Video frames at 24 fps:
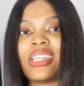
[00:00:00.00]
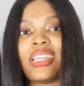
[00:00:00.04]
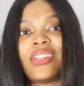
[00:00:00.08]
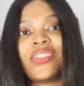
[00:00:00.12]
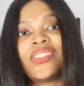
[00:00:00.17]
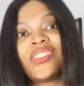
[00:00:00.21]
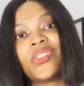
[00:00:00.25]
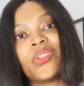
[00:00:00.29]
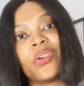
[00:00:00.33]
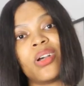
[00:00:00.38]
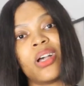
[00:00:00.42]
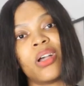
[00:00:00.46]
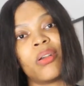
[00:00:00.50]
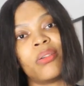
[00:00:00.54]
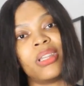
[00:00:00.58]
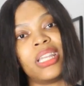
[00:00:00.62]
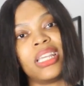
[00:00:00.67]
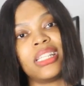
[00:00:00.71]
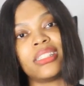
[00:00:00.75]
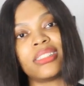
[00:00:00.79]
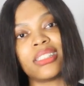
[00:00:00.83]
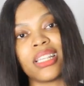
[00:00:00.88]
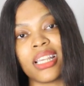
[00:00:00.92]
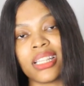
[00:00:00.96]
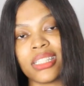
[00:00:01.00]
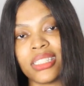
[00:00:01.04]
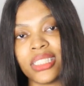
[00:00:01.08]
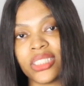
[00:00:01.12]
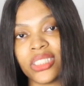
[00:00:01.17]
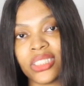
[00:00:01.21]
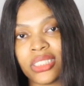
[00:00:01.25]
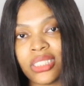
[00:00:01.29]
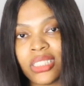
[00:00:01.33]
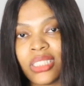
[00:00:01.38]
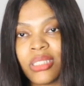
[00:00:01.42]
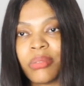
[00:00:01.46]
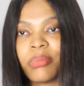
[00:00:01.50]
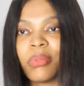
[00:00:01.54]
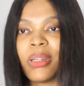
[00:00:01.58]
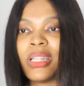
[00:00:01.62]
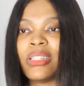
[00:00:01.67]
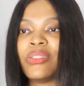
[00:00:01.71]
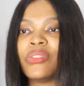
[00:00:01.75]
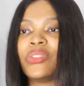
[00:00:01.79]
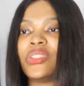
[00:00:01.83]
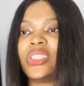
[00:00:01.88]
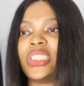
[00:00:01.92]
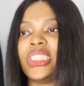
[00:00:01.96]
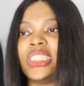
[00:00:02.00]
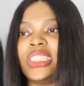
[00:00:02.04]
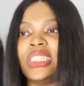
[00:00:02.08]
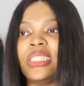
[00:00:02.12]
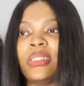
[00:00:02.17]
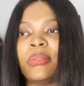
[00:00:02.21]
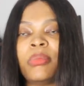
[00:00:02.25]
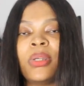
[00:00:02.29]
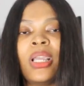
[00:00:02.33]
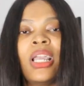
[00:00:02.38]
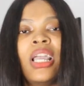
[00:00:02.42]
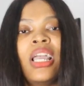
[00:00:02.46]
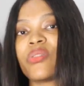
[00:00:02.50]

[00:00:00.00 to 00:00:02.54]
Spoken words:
that he doesn't know how he entered the ship and no ship.